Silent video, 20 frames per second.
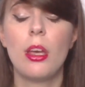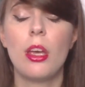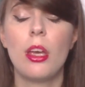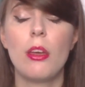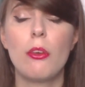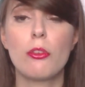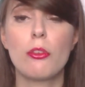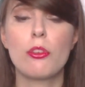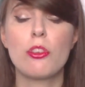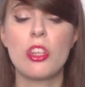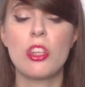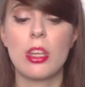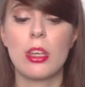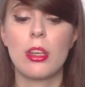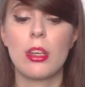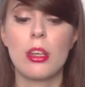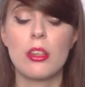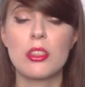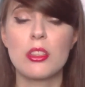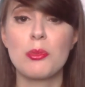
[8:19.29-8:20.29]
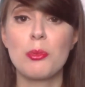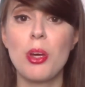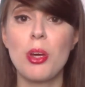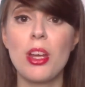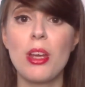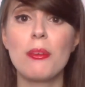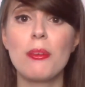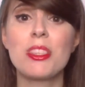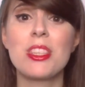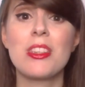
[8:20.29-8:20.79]
It was ridiculous. And while
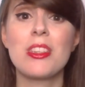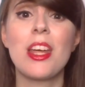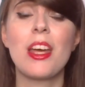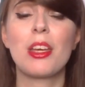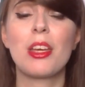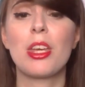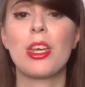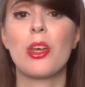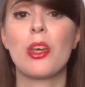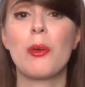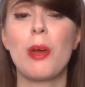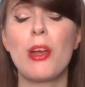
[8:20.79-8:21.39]
I was in that queue,